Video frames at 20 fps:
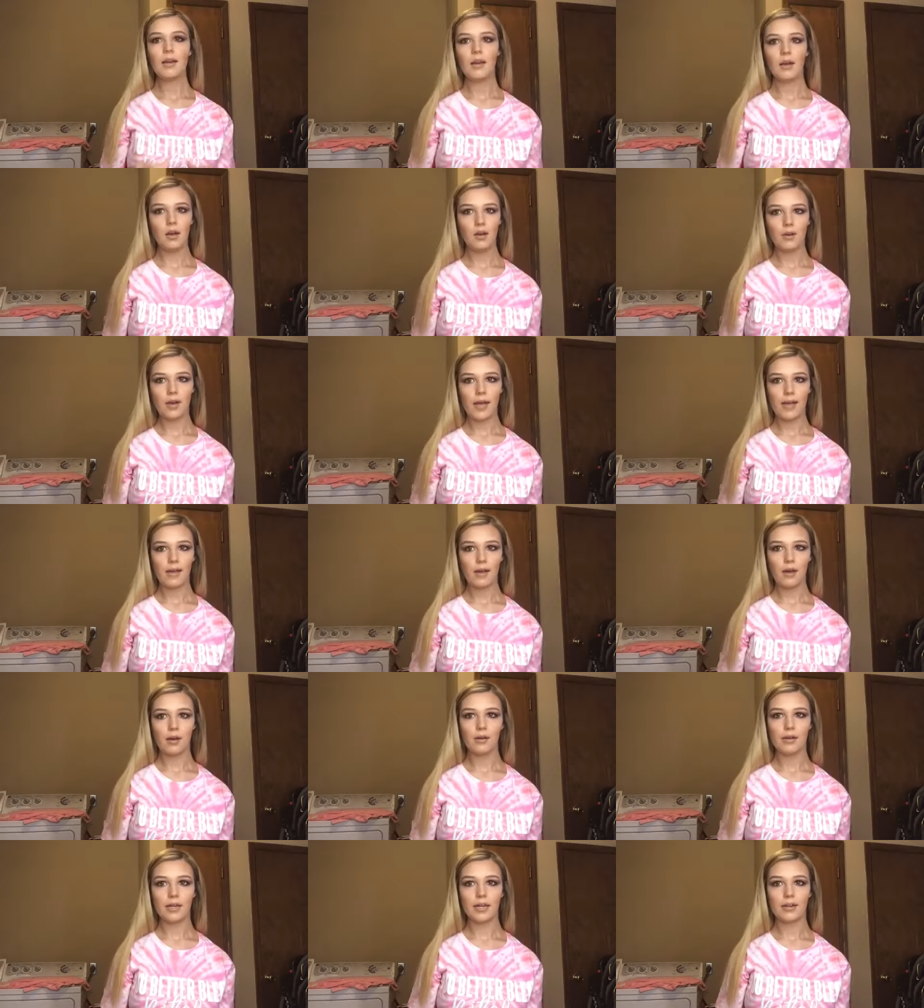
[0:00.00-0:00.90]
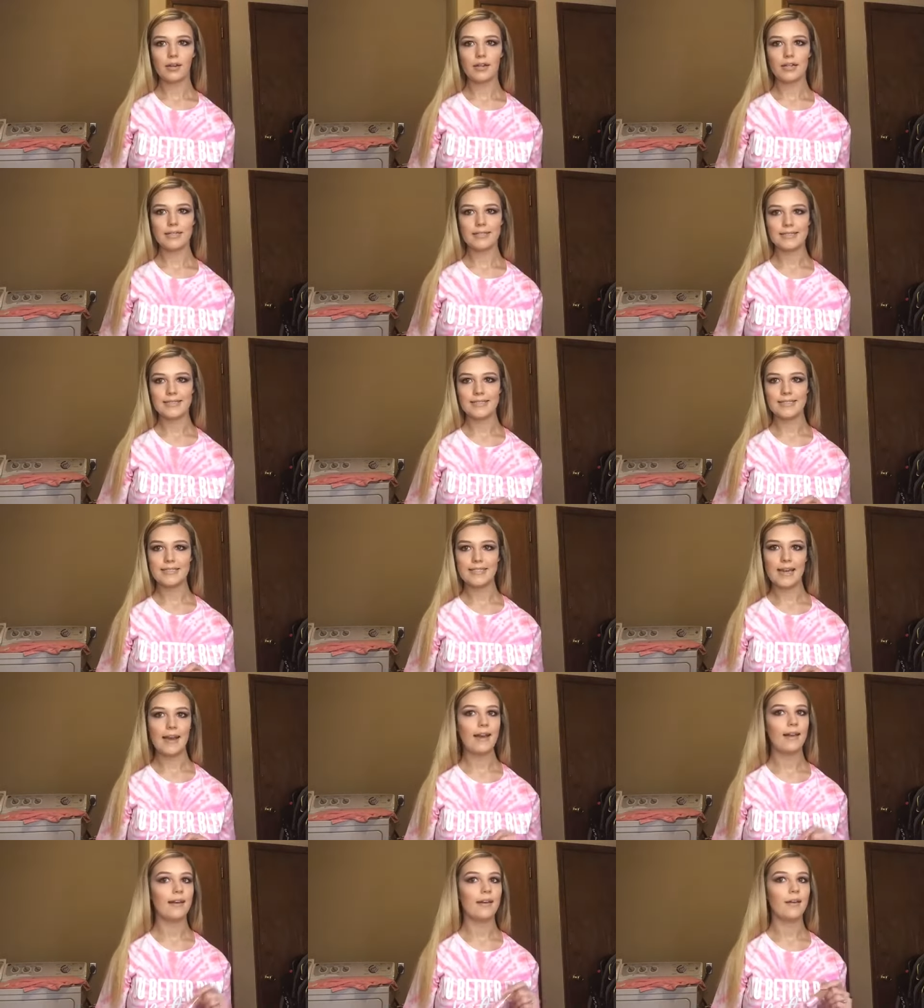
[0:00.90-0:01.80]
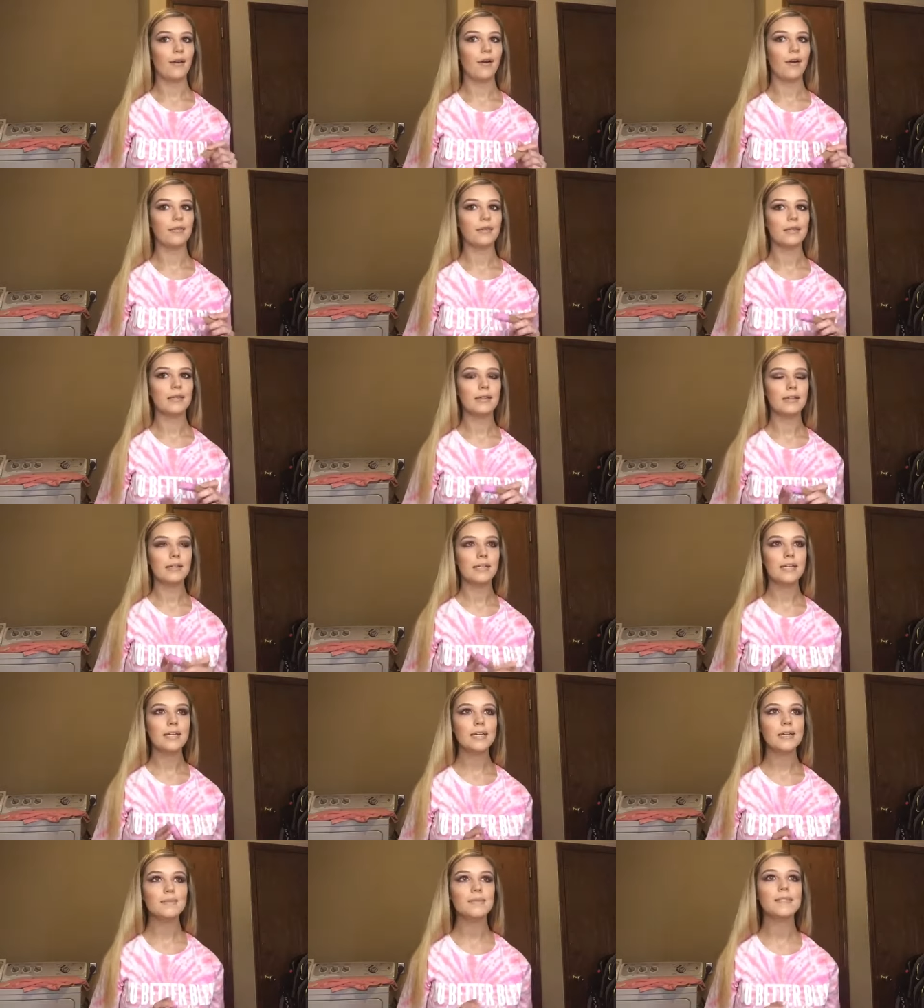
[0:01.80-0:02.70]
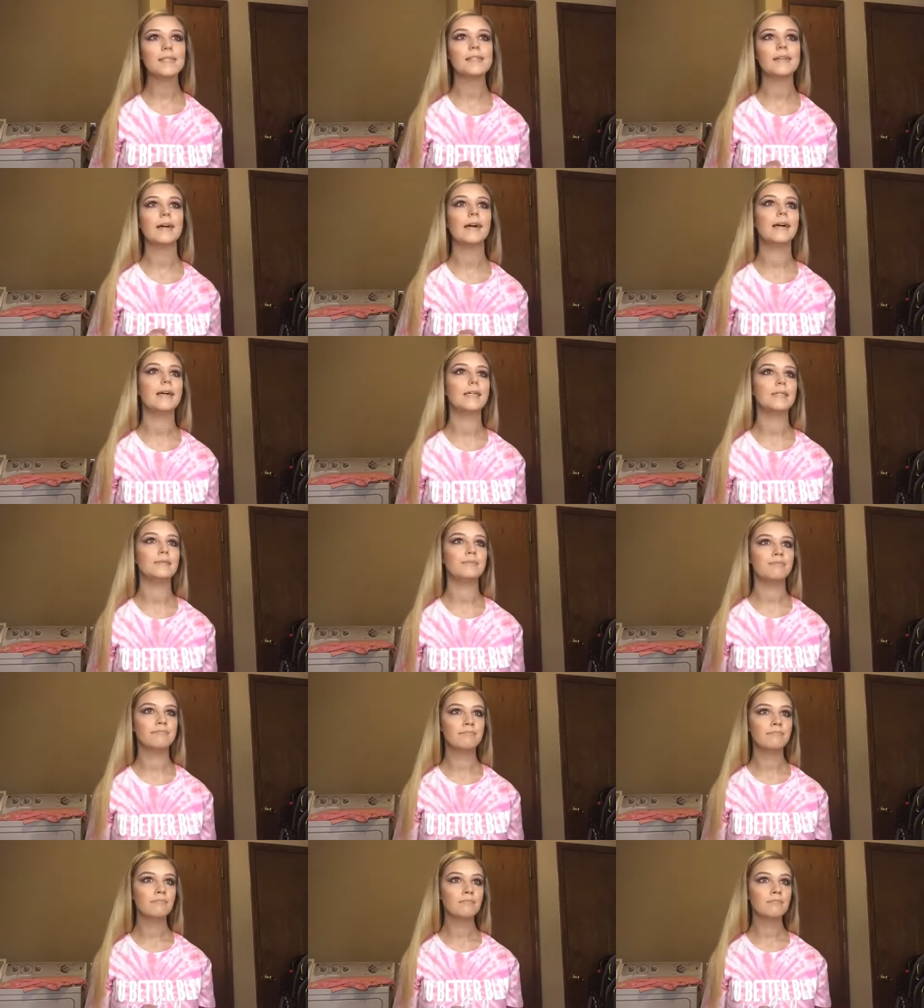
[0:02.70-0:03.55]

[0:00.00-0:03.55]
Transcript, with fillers: Okay, y'all, here is Daddy on the Lips. Um,